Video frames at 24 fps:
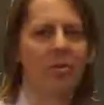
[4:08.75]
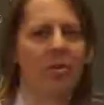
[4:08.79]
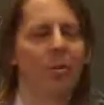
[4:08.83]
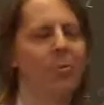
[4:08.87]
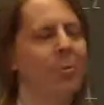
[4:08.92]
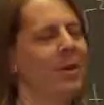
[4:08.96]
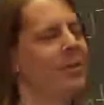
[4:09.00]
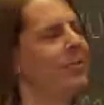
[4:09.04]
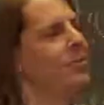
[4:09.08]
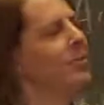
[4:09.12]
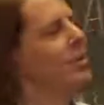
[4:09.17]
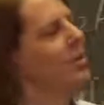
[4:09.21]
So
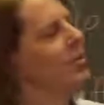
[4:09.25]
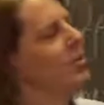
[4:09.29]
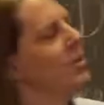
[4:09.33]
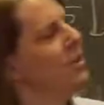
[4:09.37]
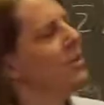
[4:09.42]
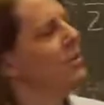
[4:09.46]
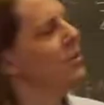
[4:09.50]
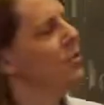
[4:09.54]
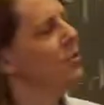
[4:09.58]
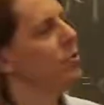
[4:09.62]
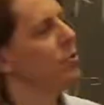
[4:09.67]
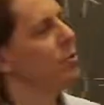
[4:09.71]
basically it
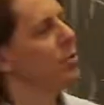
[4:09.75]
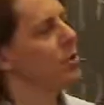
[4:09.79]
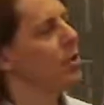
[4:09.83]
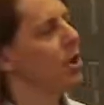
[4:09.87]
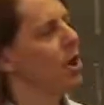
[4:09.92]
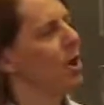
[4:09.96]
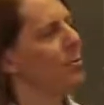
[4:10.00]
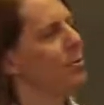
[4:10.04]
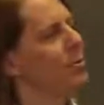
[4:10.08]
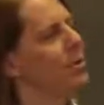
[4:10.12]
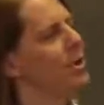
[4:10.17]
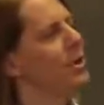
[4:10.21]
leads to a
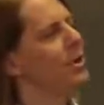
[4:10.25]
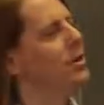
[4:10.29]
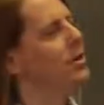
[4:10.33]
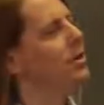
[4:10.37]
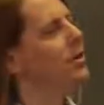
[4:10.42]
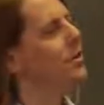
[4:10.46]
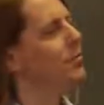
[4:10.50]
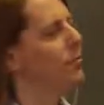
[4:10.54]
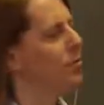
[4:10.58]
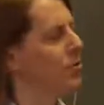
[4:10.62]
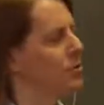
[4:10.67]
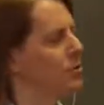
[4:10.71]
complicated
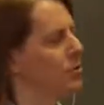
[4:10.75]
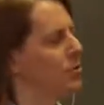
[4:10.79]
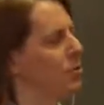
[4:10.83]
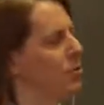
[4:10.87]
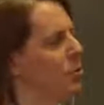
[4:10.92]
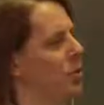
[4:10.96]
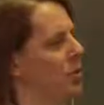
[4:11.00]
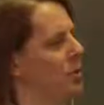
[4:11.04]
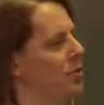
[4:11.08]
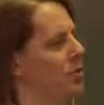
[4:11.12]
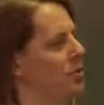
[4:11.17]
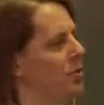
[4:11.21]
differential
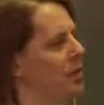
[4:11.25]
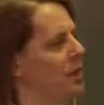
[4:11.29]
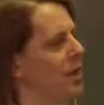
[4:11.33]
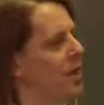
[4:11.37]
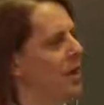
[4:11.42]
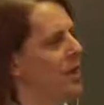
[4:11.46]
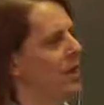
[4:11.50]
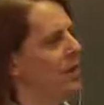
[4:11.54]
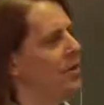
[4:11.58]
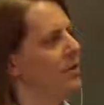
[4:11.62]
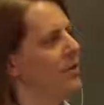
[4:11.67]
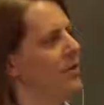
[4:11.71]
equation
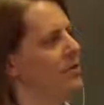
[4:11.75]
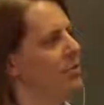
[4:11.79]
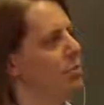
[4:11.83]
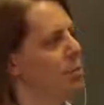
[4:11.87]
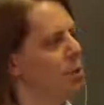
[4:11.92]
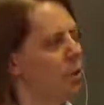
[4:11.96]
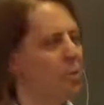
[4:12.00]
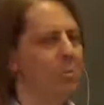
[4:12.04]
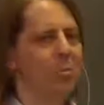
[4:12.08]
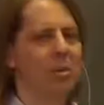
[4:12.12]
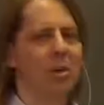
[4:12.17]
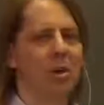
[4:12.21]
that is
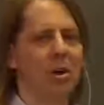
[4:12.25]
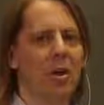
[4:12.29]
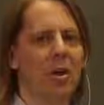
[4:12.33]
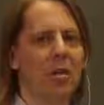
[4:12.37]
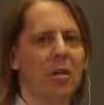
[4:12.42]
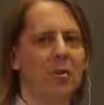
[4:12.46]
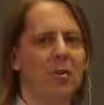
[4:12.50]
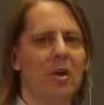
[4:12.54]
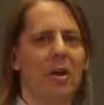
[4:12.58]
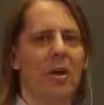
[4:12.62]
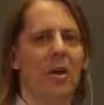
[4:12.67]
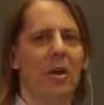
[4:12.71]
well
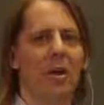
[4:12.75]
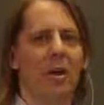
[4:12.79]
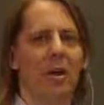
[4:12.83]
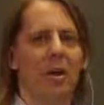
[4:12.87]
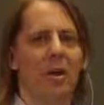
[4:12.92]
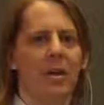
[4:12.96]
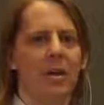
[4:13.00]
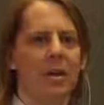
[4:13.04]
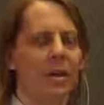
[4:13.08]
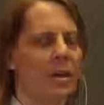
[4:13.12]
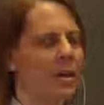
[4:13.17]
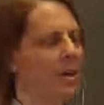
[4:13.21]
beyond
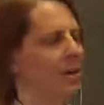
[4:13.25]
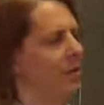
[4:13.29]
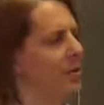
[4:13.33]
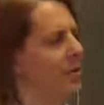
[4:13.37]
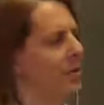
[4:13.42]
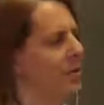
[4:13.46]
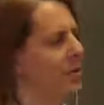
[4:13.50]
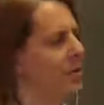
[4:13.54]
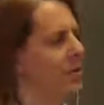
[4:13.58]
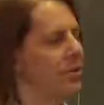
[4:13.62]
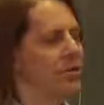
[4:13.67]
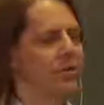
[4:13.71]

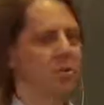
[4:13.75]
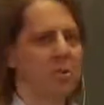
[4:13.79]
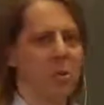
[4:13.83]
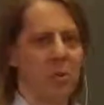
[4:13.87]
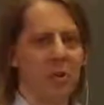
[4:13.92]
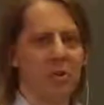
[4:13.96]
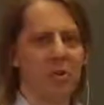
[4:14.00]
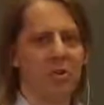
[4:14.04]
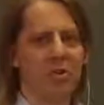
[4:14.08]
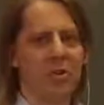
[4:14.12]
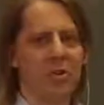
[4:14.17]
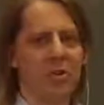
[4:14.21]
this
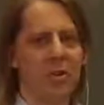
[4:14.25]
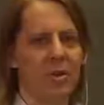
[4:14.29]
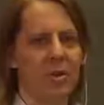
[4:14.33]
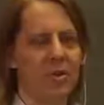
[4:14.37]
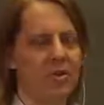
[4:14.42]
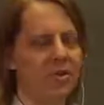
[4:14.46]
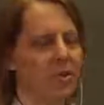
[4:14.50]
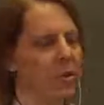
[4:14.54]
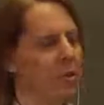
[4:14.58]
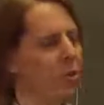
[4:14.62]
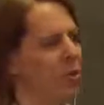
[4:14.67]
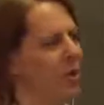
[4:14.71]
course.
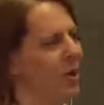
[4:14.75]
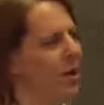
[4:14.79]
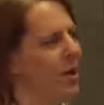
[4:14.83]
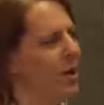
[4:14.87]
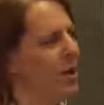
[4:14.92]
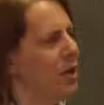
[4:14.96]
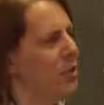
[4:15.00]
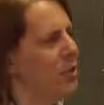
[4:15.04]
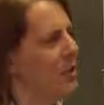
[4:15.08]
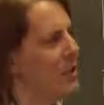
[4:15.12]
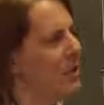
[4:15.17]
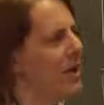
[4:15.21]
So
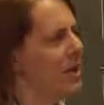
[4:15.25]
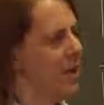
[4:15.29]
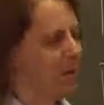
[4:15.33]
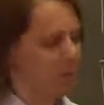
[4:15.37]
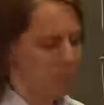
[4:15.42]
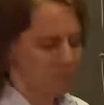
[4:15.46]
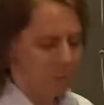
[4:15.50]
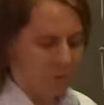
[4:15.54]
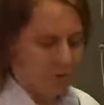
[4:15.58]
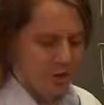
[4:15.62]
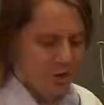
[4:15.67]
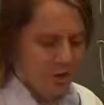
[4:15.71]
we can't
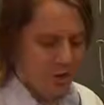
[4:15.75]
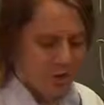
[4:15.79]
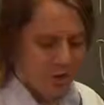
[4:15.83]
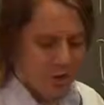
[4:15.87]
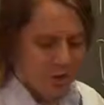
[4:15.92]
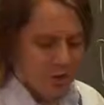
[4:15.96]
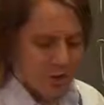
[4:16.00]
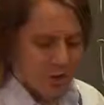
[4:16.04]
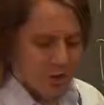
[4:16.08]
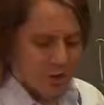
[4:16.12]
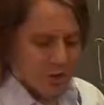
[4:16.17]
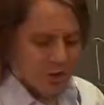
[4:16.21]
really
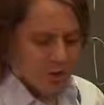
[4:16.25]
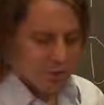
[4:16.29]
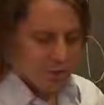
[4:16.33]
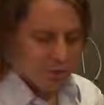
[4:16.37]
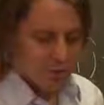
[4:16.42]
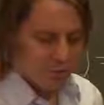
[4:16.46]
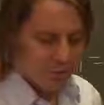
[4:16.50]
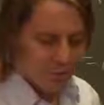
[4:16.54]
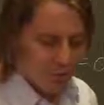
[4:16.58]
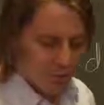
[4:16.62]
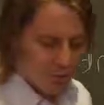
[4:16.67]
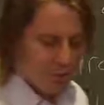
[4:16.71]

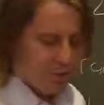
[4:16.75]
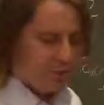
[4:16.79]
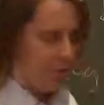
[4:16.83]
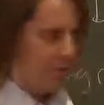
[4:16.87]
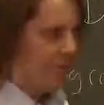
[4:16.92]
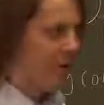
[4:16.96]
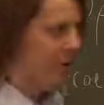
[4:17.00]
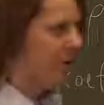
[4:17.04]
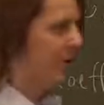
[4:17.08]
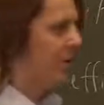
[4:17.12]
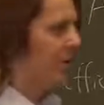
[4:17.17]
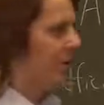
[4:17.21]
solve
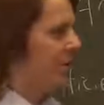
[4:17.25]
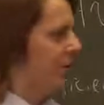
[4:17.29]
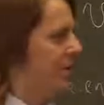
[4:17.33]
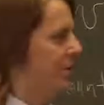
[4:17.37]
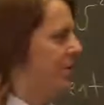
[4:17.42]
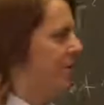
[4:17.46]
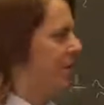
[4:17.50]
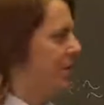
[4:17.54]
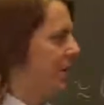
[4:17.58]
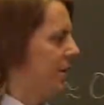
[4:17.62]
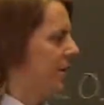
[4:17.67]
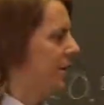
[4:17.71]

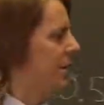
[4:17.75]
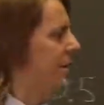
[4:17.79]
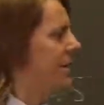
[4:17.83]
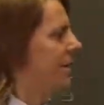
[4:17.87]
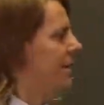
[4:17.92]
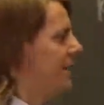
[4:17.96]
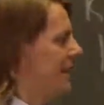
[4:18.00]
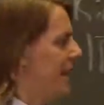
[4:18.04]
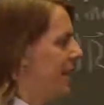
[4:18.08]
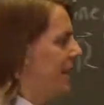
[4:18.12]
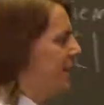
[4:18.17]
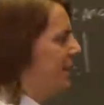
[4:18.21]
the
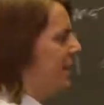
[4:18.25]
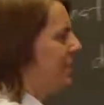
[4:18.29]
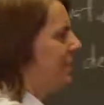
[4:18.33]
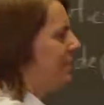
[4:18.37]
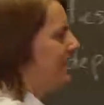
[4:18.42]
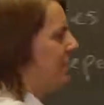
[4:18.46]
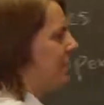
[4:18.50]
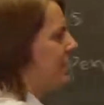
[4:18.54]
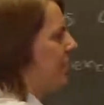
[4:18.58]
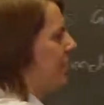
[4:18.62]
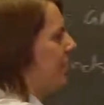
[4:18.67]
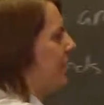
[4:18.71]

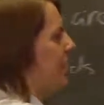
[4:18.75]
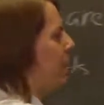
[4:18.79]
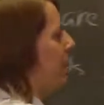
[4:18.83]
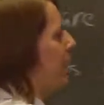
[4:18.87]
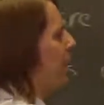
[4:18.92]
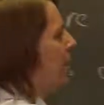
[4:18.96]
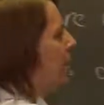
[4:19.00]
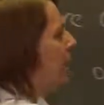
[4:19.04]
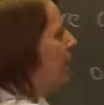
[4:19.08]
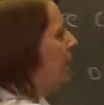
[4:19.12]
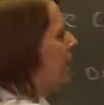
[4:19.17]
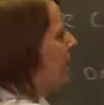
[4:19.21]
kinetics,
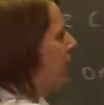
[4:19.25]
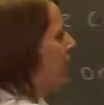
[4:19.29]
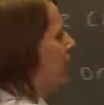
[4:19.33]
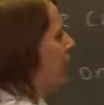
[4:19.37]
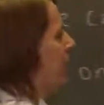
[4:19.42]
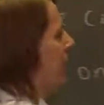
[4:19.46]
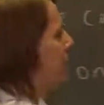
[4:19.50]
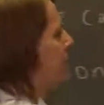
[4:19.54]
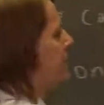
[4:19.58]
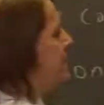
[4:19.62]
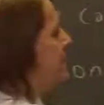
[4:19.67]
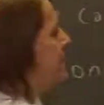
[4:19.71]

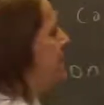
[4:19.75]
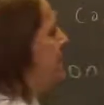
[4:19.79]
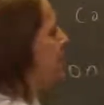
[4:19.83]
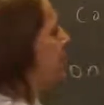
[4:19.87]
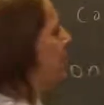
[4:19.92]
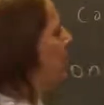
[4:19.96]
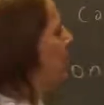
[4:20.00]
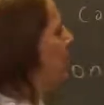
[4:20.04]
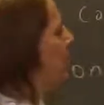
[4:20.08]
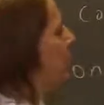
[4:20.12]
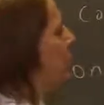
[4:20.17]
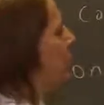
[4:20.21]
the
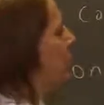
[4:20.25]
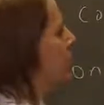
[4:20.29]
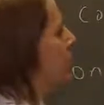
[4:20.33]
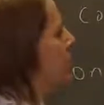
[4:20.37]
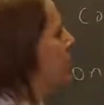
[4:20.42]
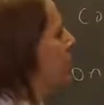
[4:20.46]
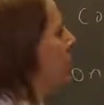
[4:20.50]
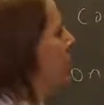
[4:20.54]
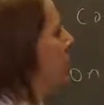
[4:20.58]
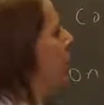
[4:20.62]
detailed motion,